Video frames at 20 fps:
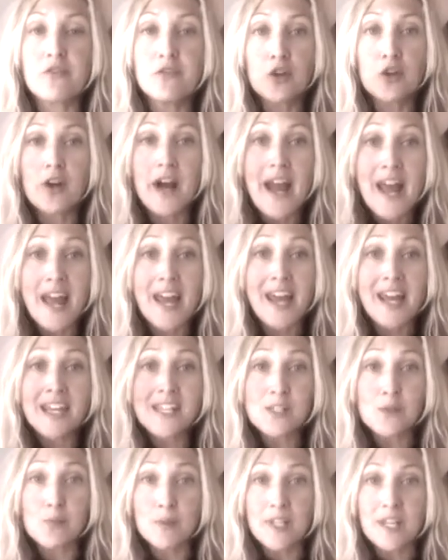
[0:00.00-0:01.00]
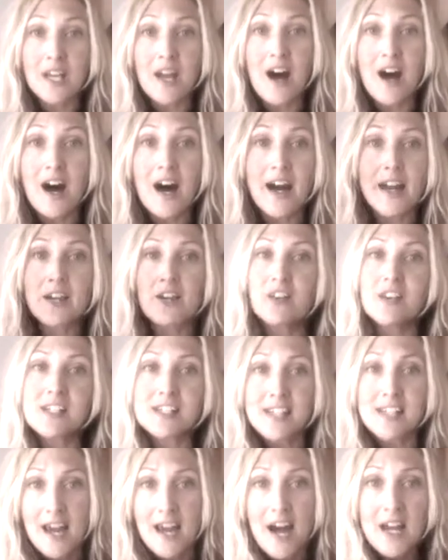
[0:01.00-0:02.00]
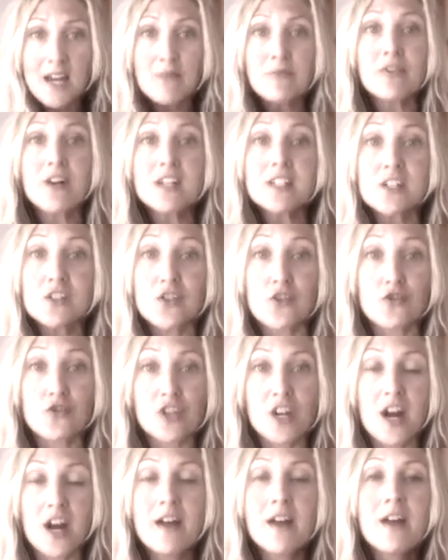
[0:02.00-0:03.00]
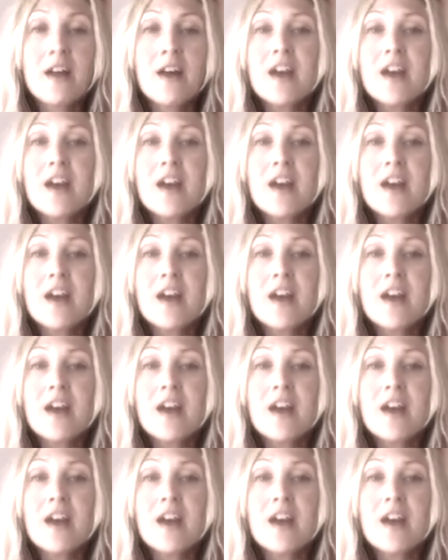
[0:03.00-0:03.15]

If your A is really high, you're going to say, I am vata dosha.